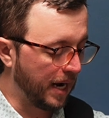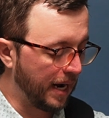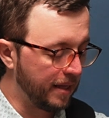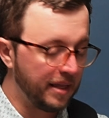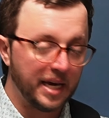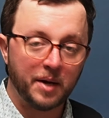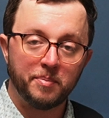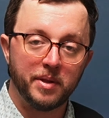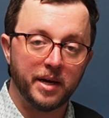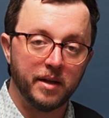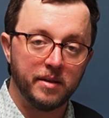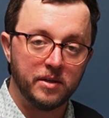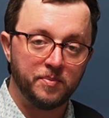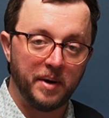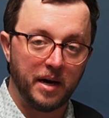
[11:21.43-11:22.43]
I like
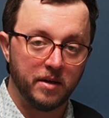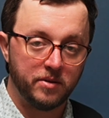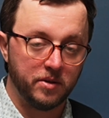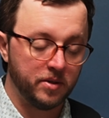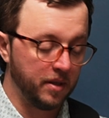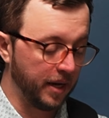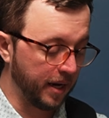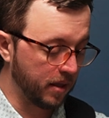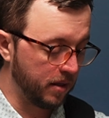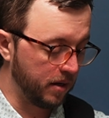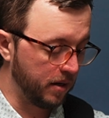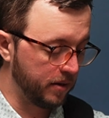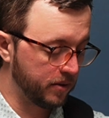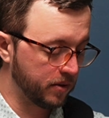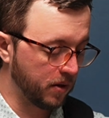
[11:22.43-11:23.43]
playing this passage like
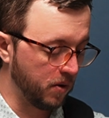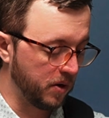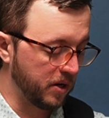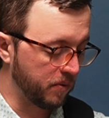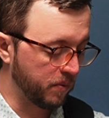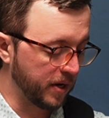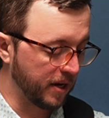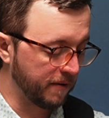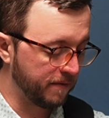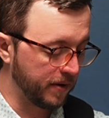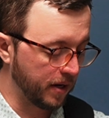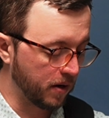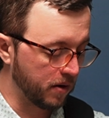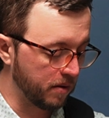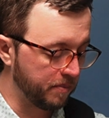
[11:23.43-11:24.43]
this, going ring
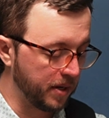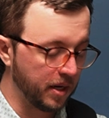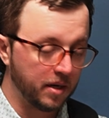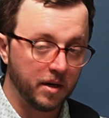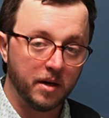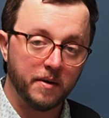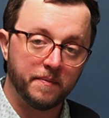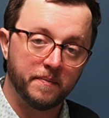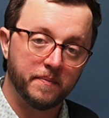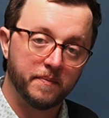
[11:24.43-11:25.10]
finger to pinky.